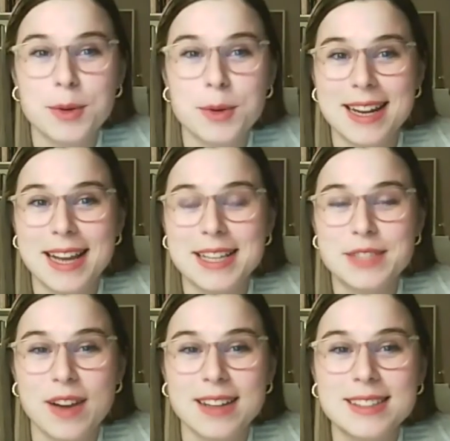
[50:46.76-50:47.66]
Anna
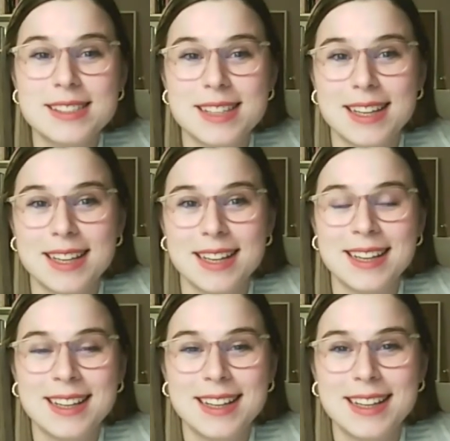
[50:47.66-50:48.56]
finds,
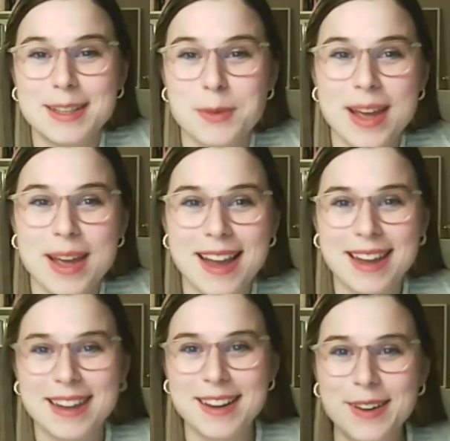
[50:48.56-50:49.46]
and that way I
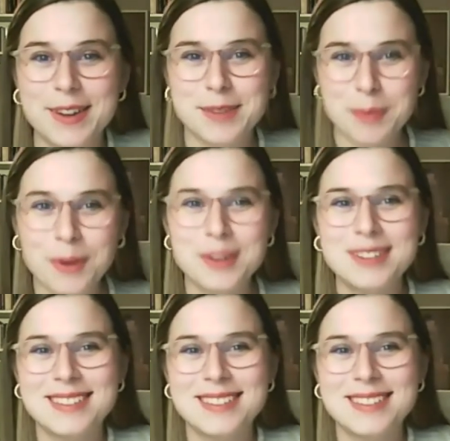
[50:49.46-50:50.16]
can learn more.